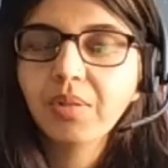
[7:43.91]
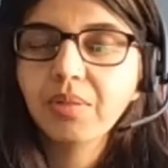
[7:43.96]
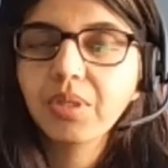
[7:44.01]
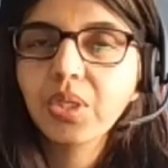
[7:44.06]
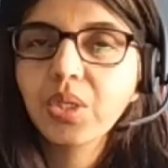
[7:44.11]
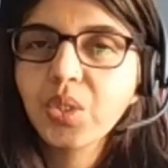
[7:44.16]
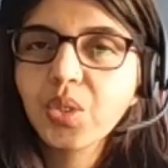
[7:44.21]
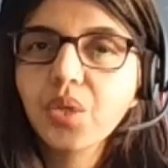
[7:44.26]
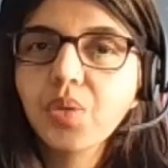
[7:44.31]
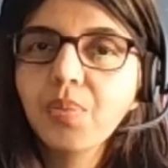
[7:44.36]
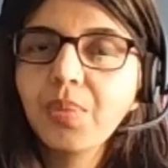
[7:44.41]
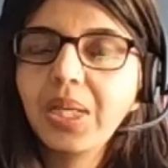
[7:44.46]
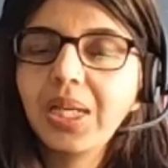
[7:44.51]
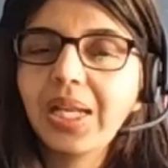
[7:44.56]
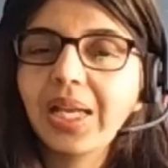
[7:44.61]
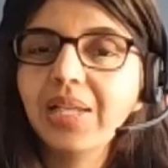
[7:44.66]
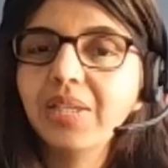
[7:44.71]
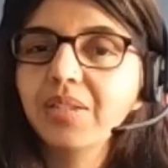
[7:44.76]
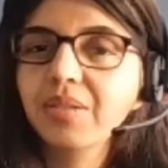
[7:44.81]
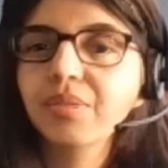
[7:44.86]
It shouldn't be
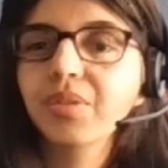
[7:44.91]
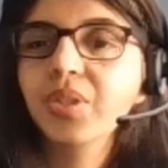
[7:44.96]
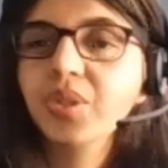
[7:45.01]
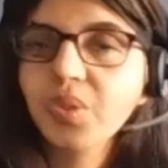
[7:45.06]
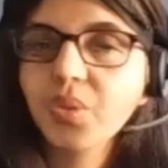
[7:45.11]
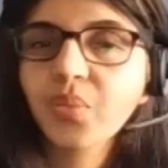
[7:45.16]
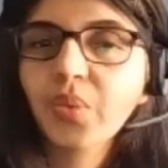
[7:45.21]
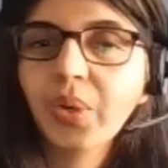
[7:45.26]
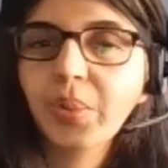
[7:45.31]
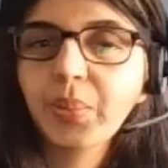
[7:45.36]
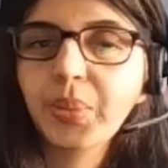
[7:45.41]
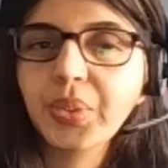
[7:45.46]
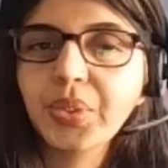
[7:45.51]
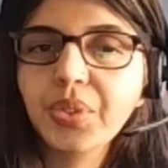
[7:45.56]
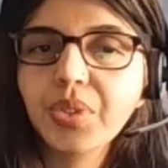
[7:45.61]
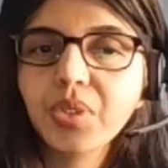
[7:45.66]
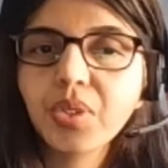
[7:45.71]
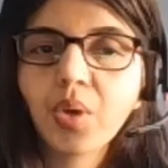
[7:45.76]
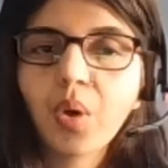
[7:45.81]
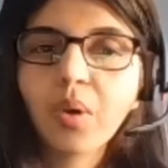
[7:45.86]
like just one
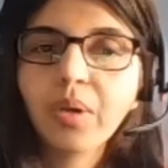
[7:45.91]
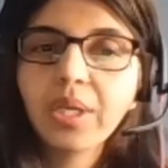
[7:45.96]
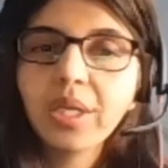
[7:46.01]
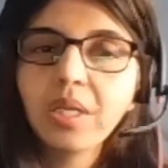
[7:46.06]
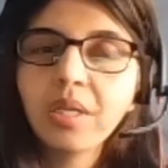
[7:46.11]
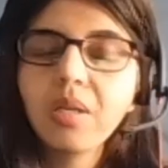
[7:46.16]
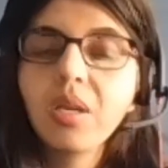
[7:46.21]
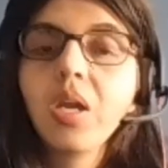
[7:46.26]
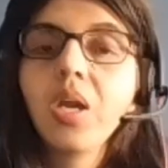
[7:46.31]
person talking.